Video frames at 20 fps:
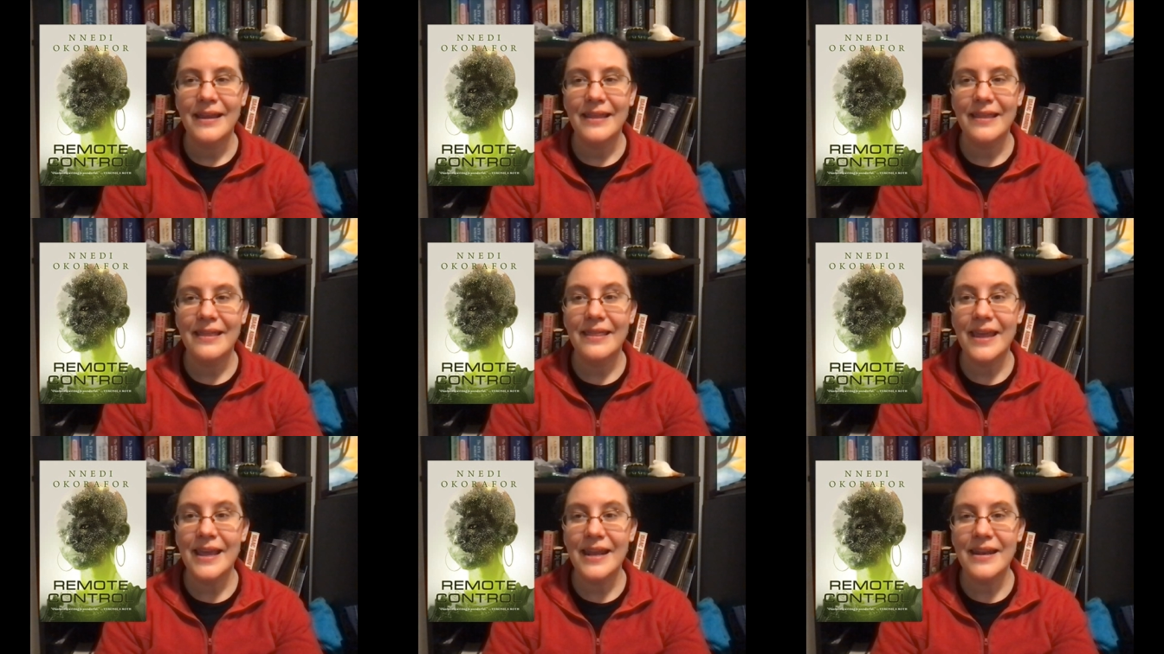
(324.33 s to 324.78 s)

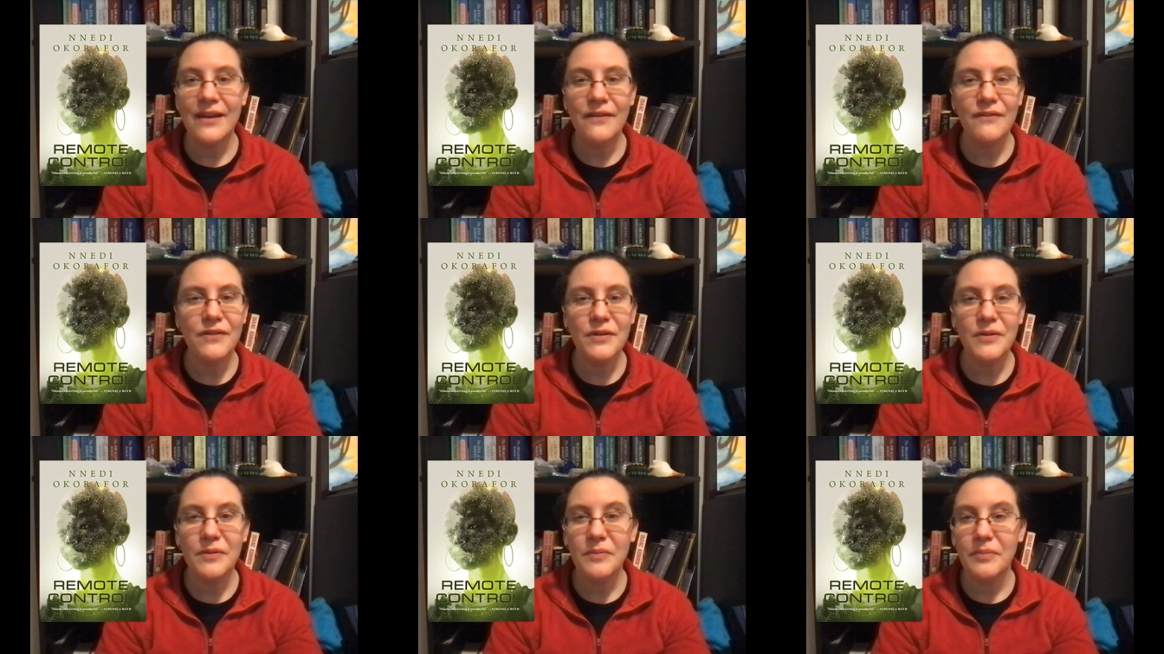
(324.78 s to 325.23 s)
They
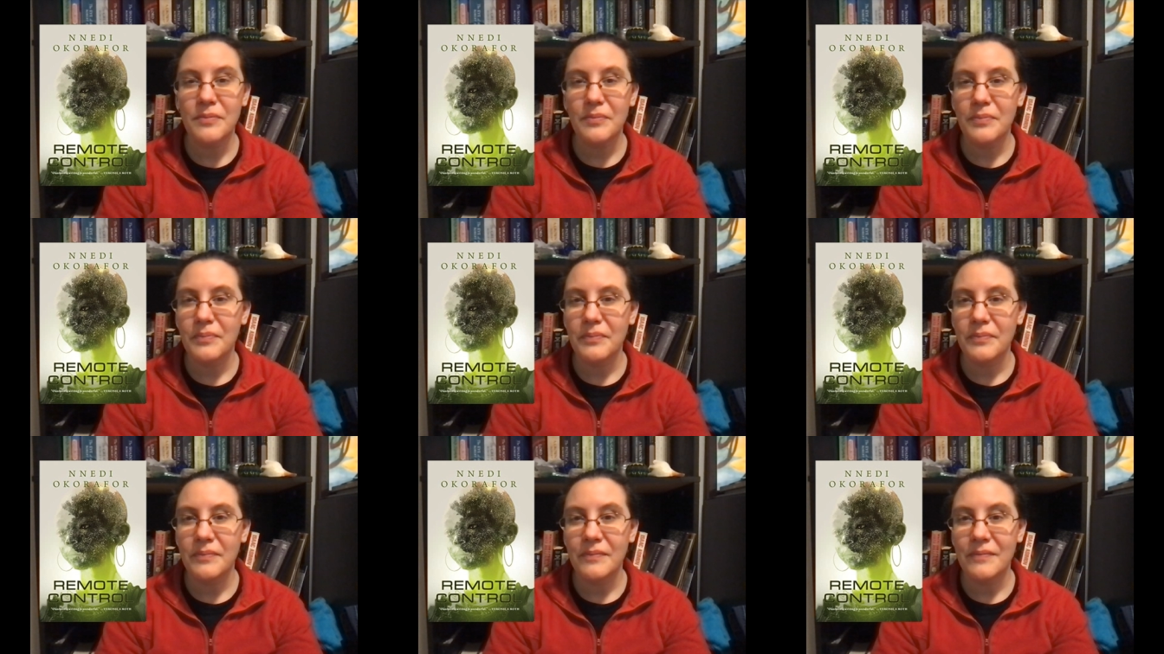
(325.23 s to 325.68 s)
never
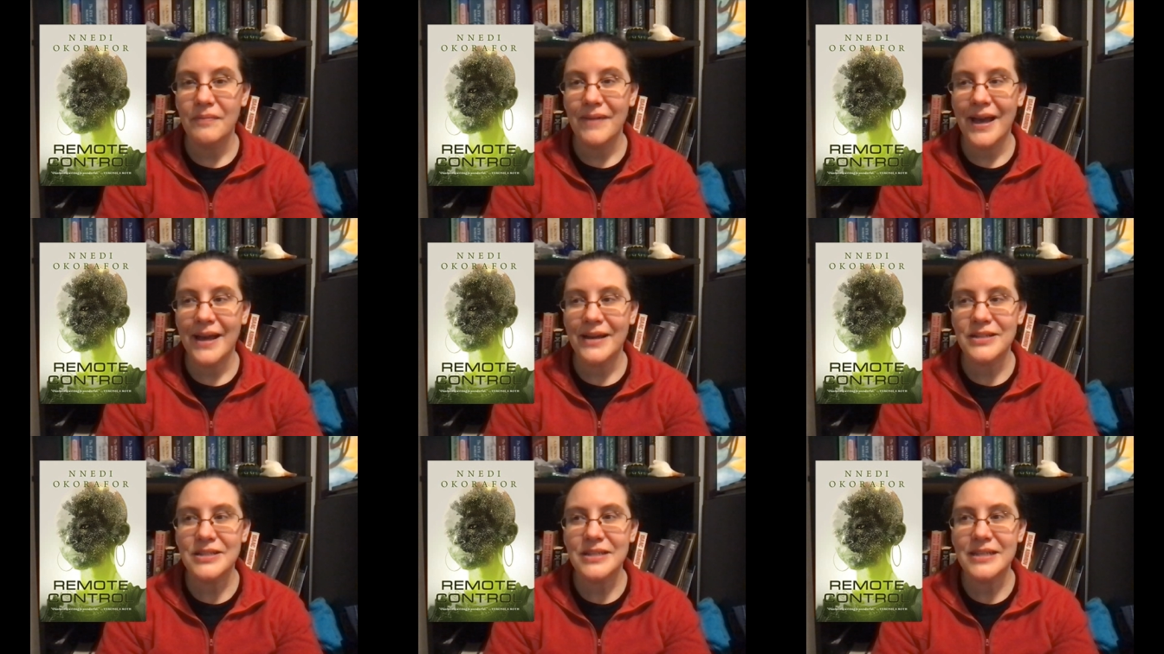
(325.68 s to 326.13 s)

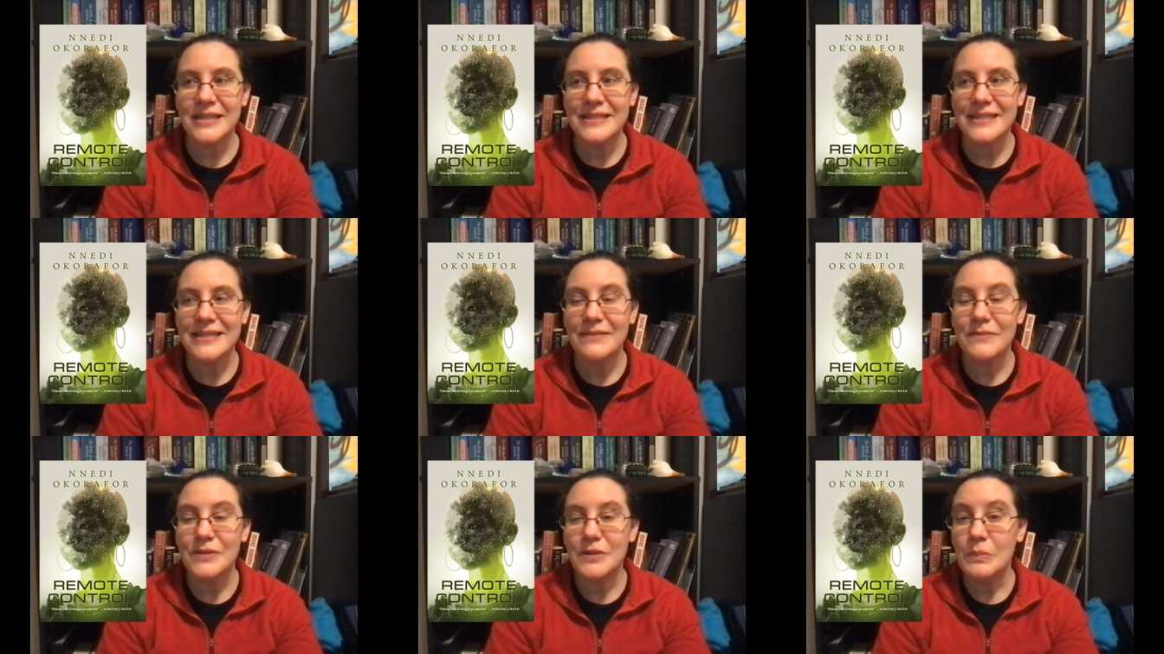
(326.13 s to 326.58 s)
actually
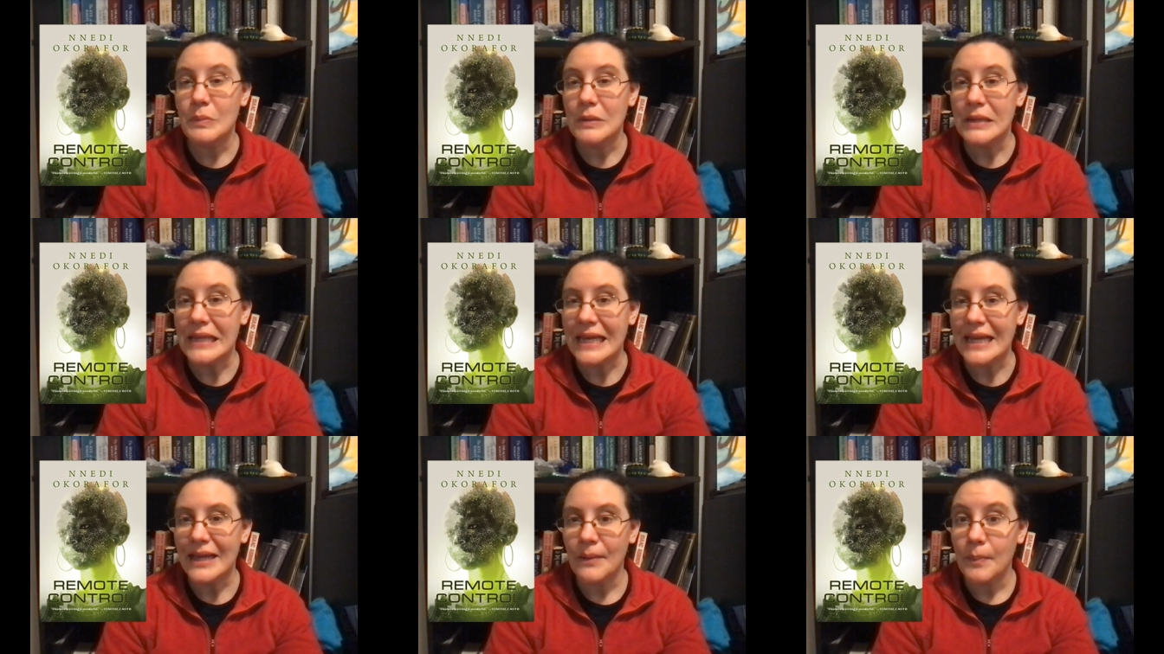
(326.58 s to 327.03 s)
seemed to
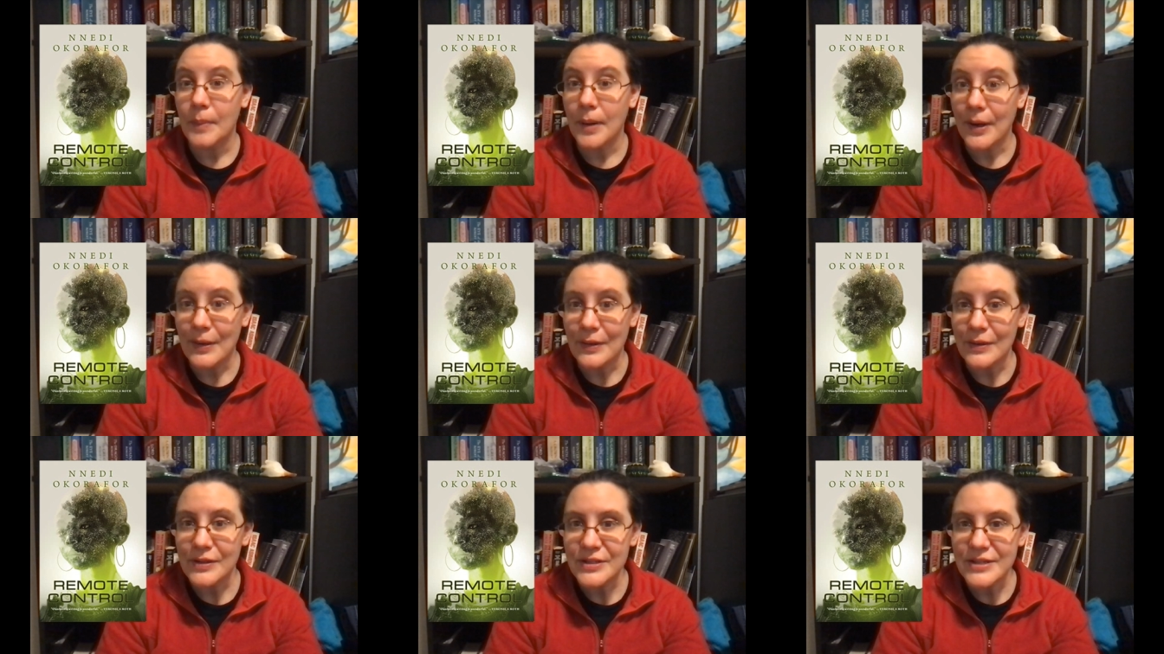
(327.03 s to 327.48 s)
play a
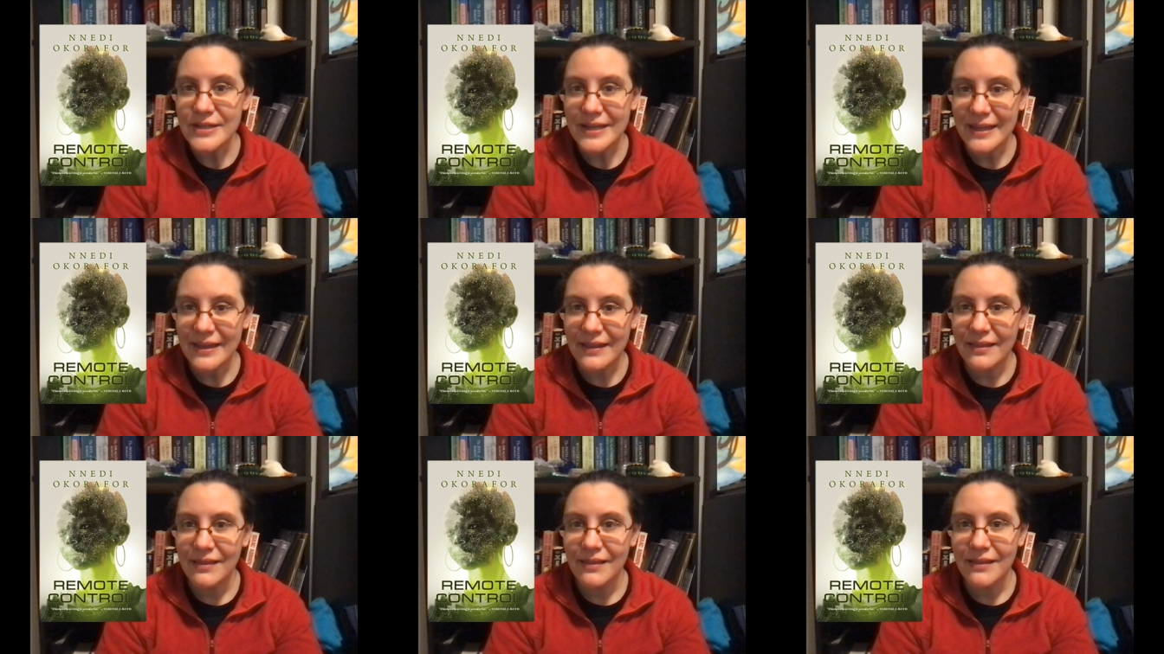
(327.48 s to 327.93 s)
part
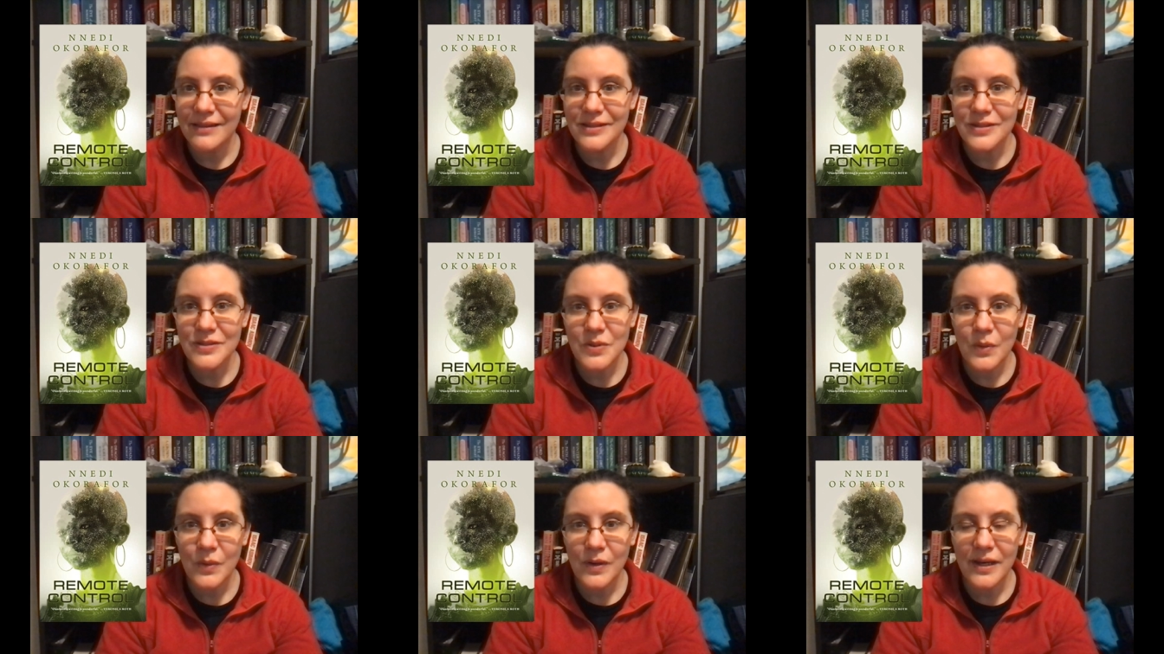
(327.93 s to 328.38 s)
in the
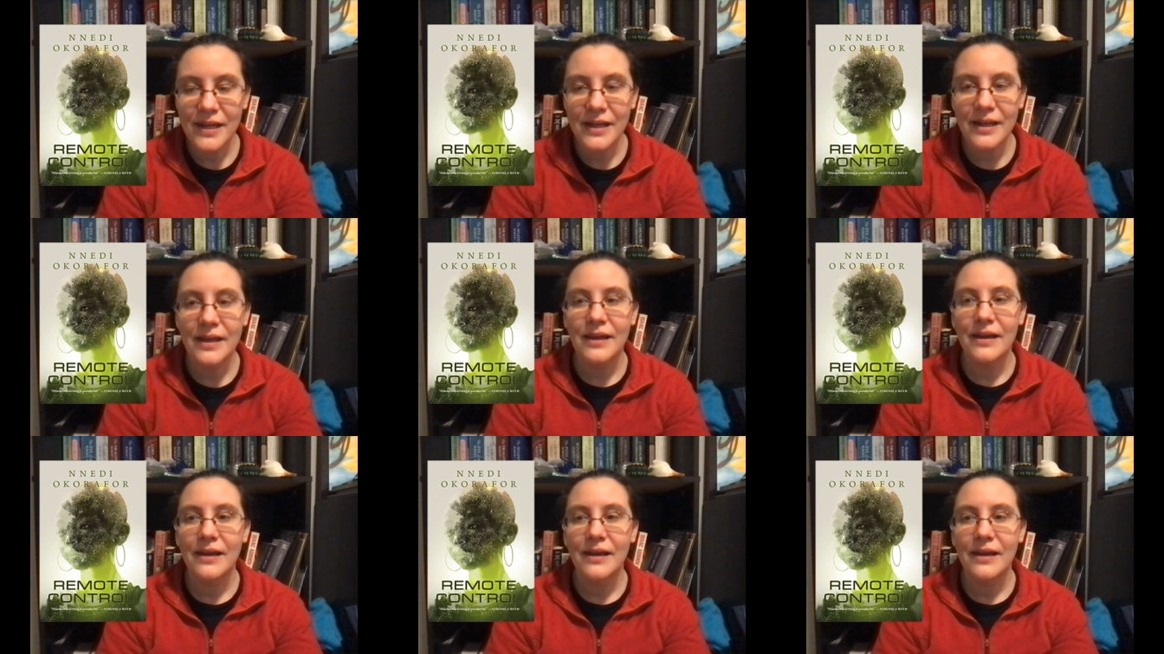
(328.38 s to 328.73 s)
story.